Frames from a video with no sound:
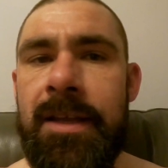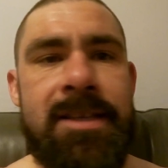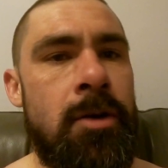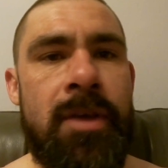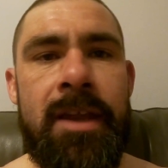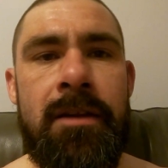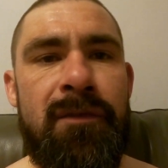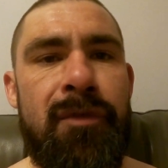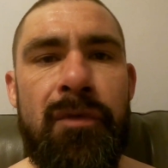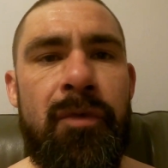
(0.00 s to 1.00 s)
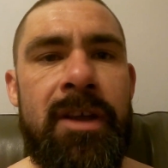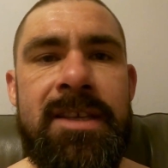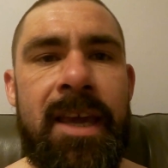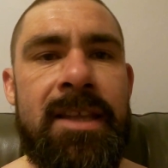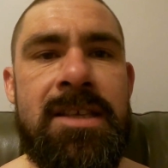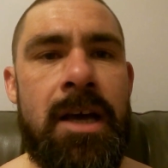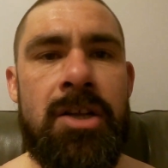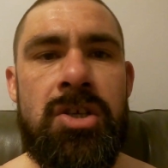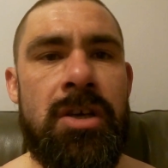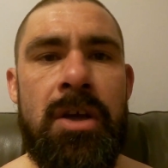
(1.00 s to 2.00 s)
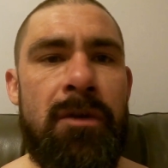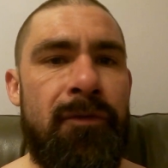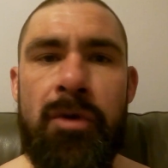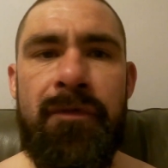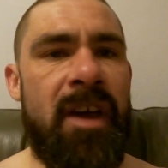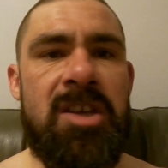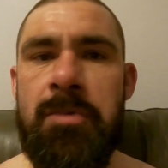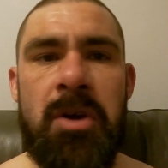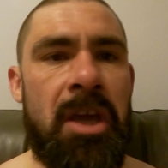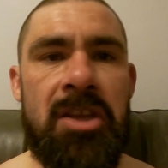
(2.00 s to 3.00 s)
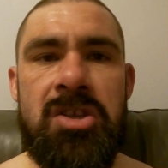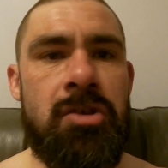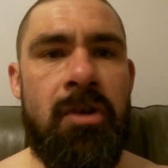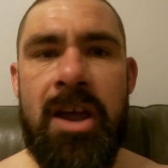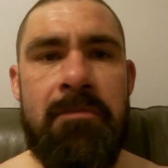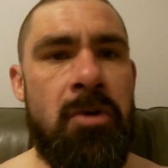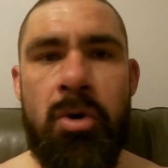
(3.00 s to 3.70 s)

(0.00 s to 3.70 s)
Until then, feel free to get in touch through Facebook, Instagram,